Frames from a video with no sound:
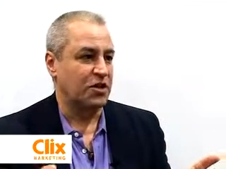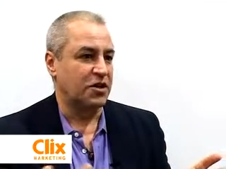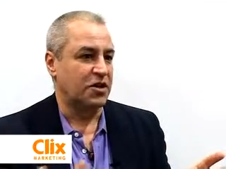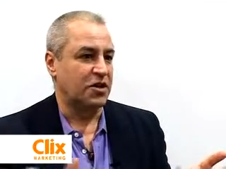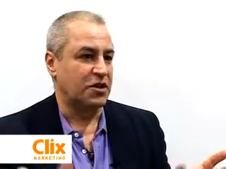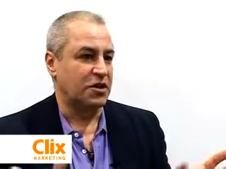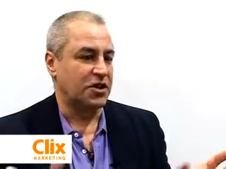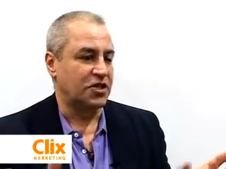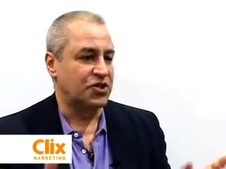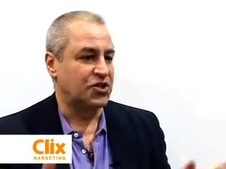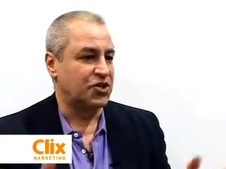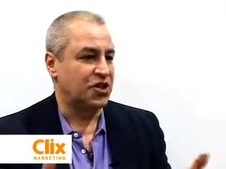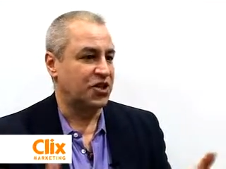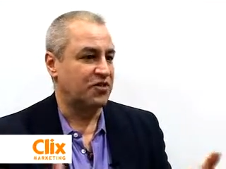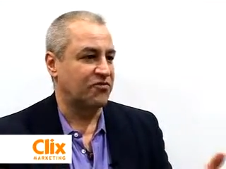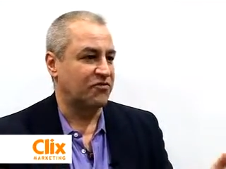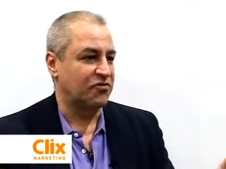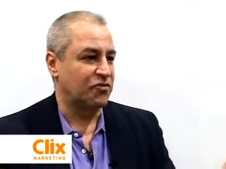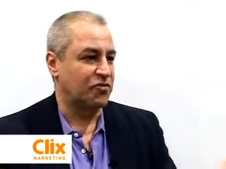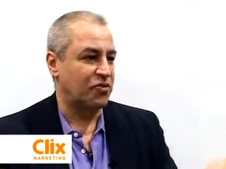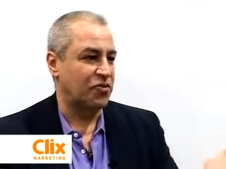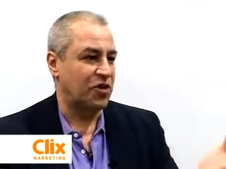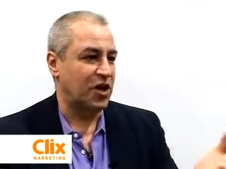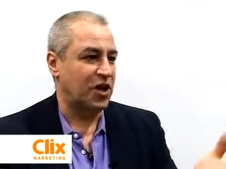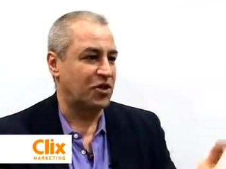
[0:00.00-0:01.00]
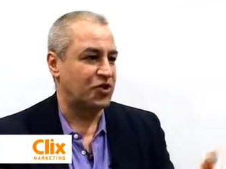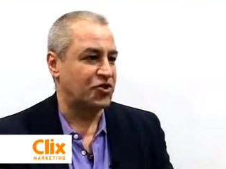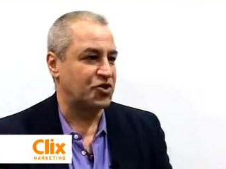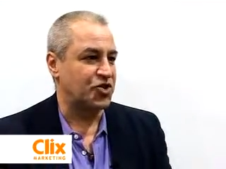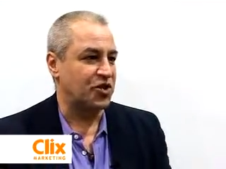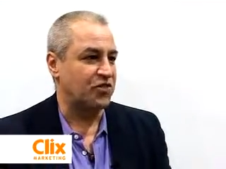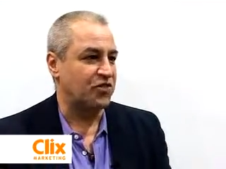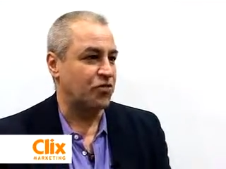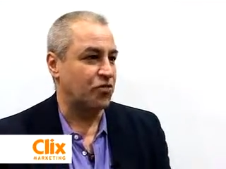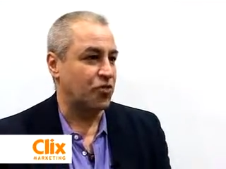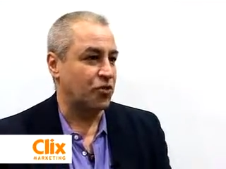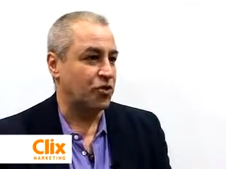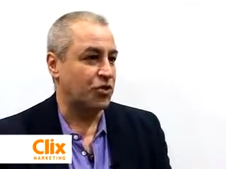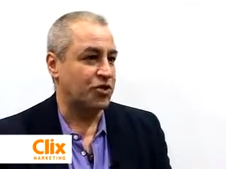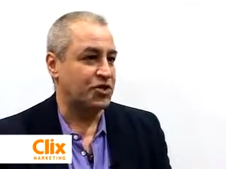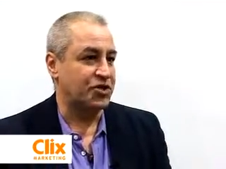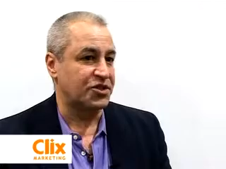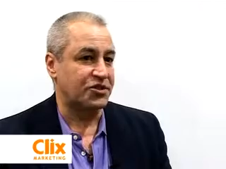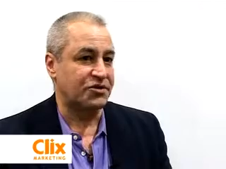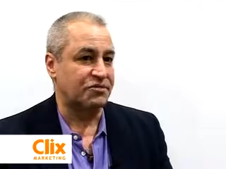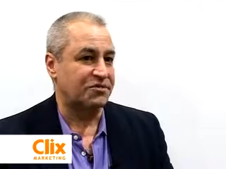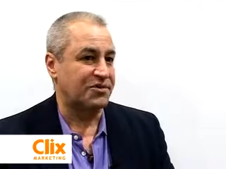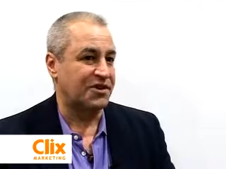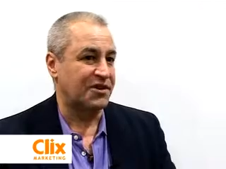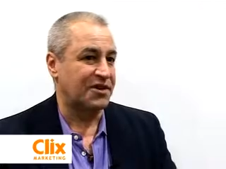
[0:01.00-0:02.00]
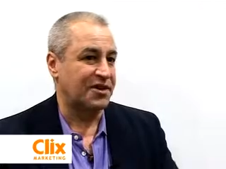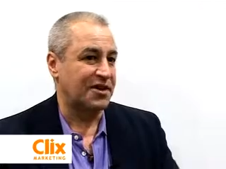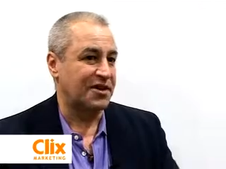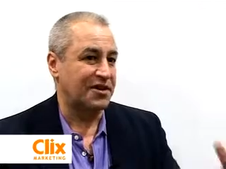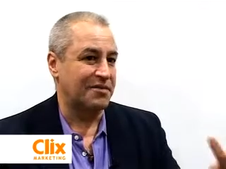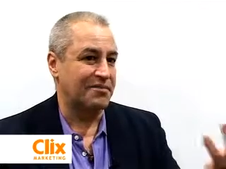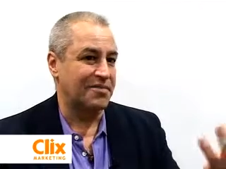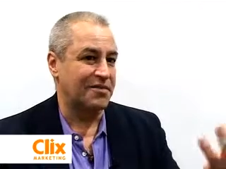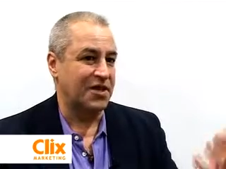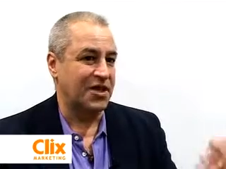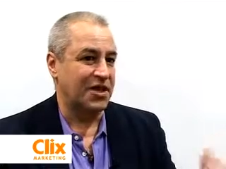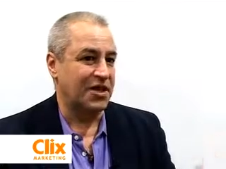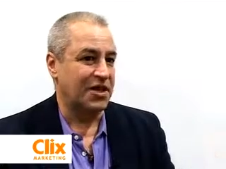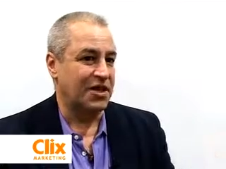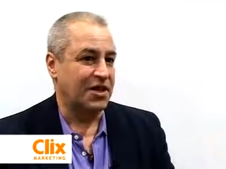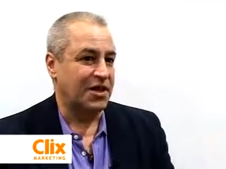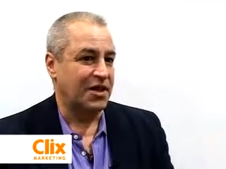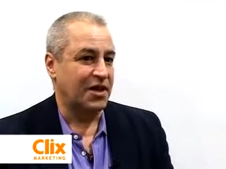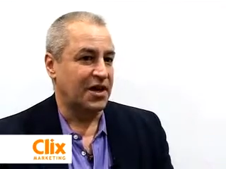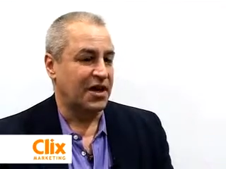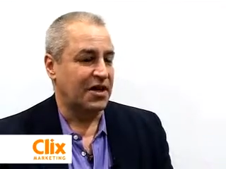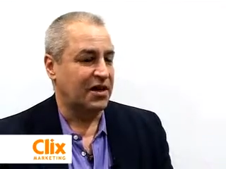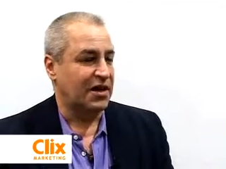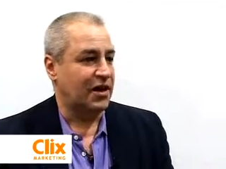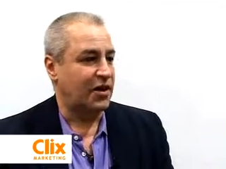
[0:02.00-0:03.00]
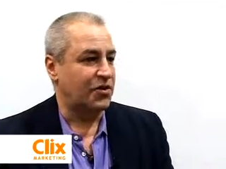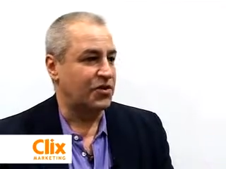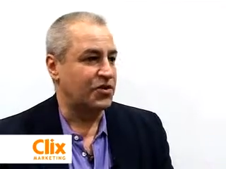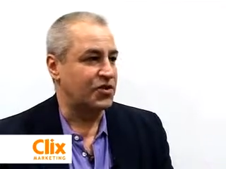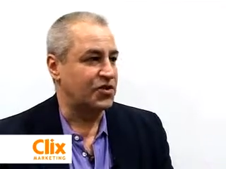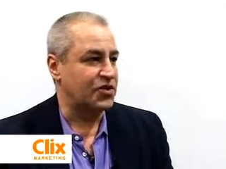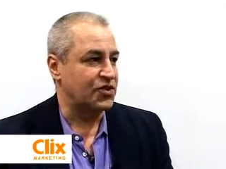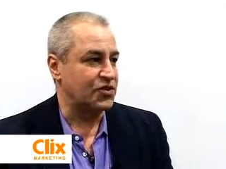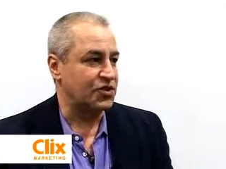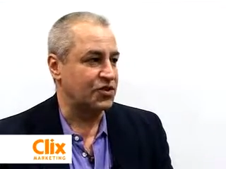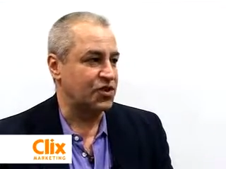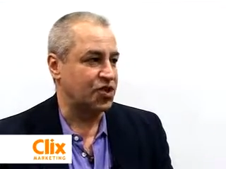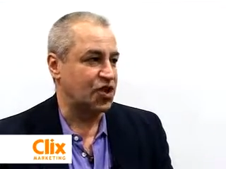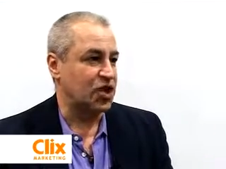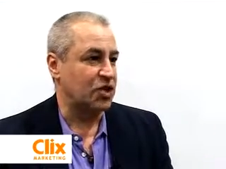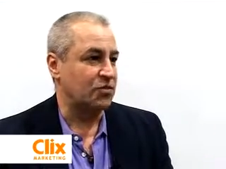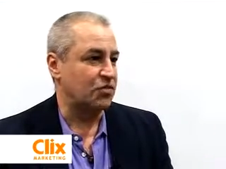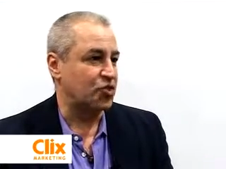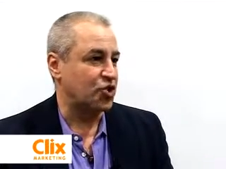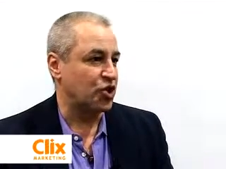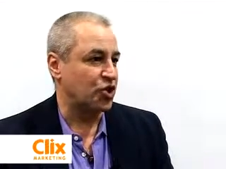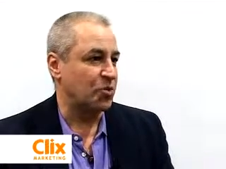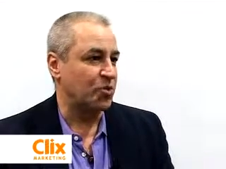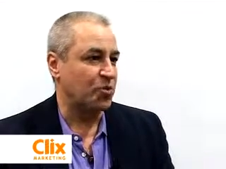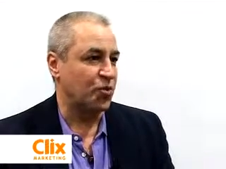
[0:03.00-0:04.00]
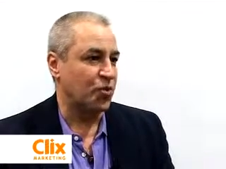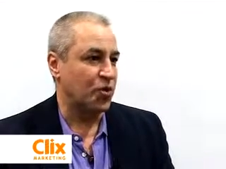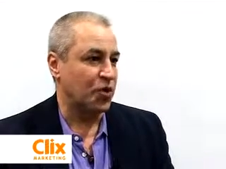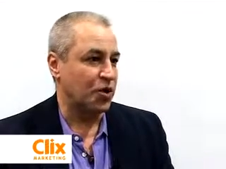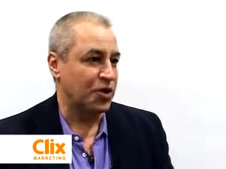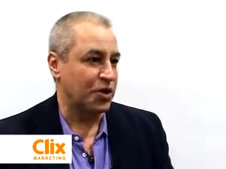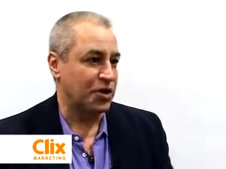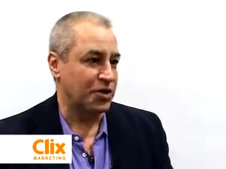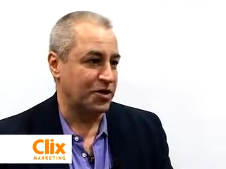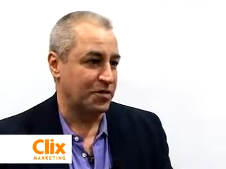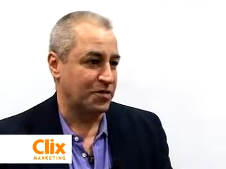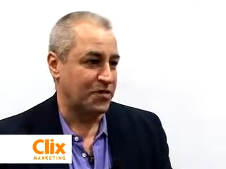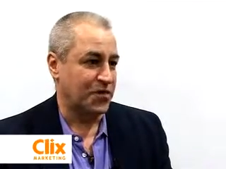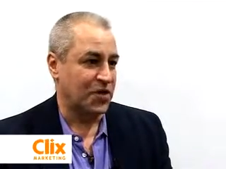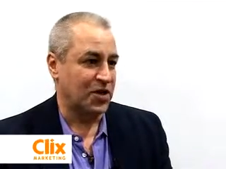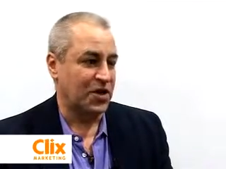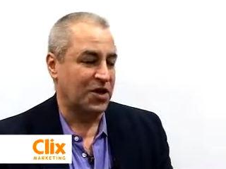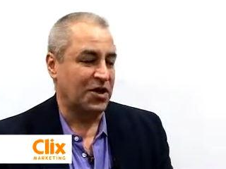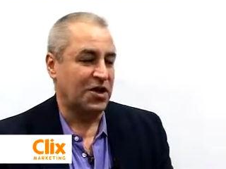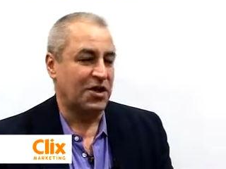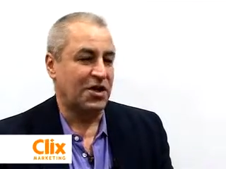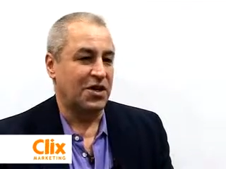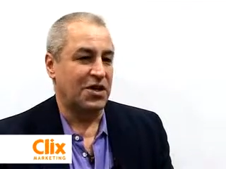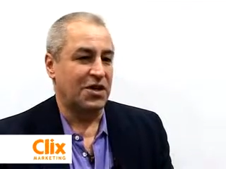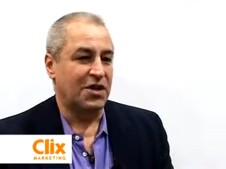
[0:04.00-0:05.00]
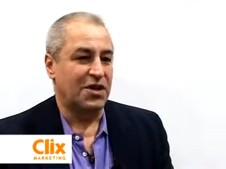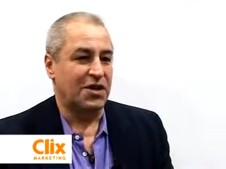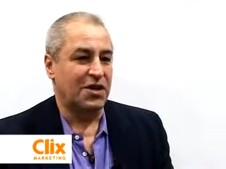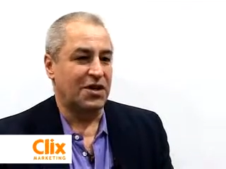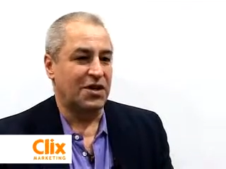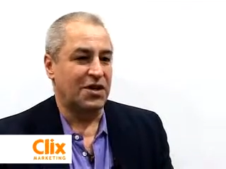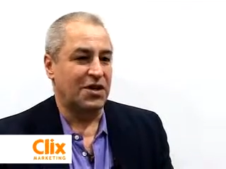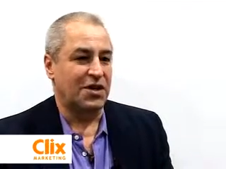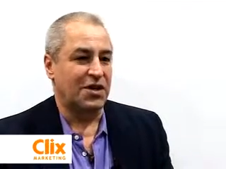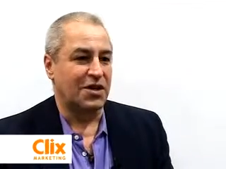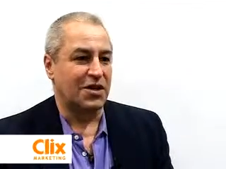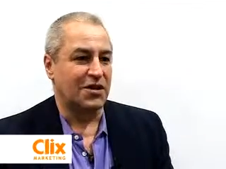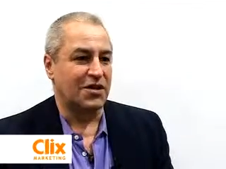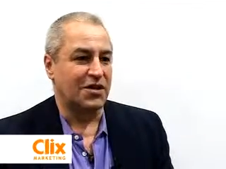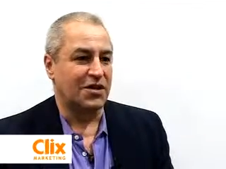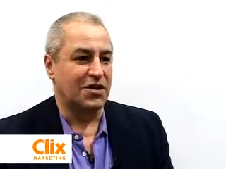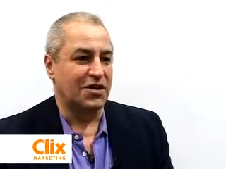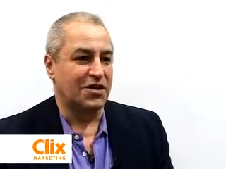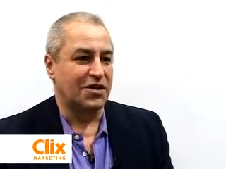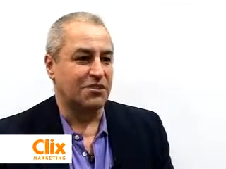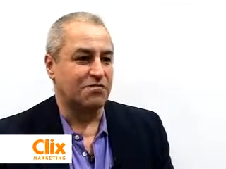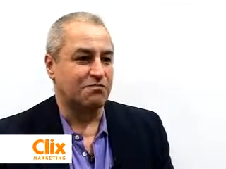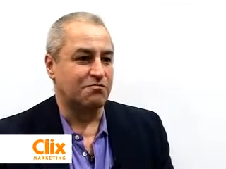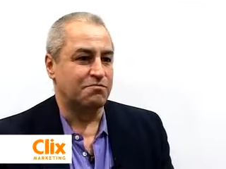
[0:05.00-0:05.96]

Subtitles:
Let's say for how stuff works, how does a steamship work? And